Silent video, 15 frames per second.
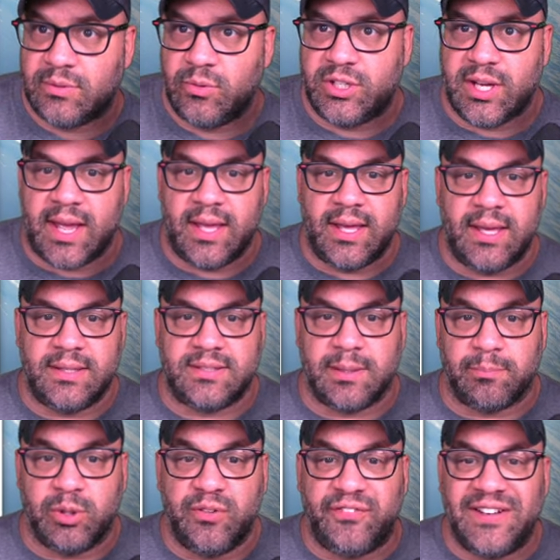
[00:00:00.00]
which is the
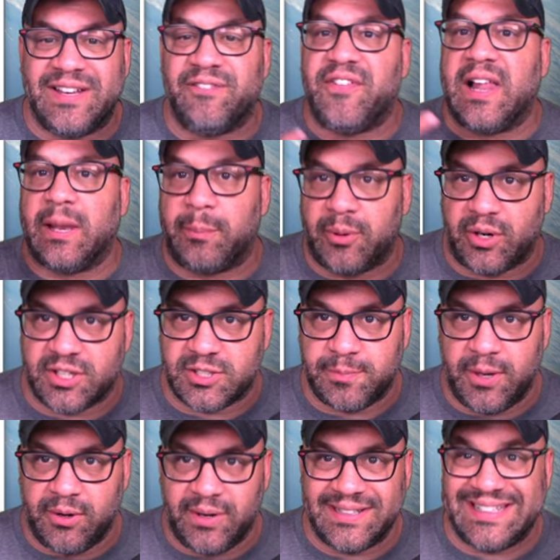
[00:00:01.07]
Bluefin Developer
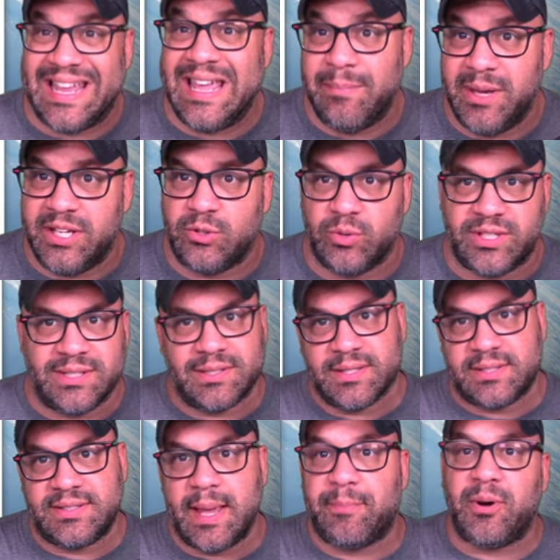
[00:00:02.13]
Experience image, which is a
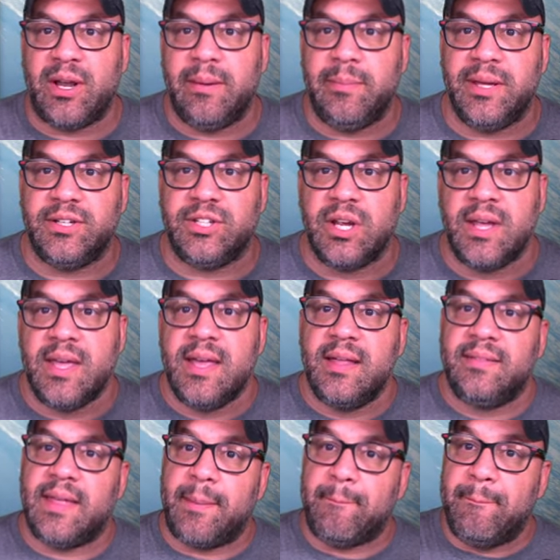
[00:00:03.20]
separate image
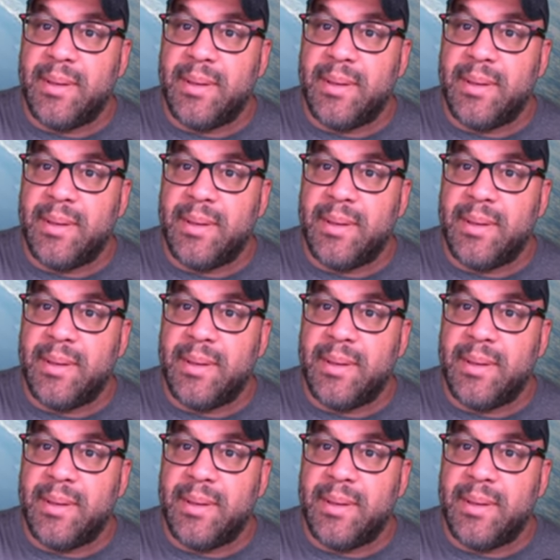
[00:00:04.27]
that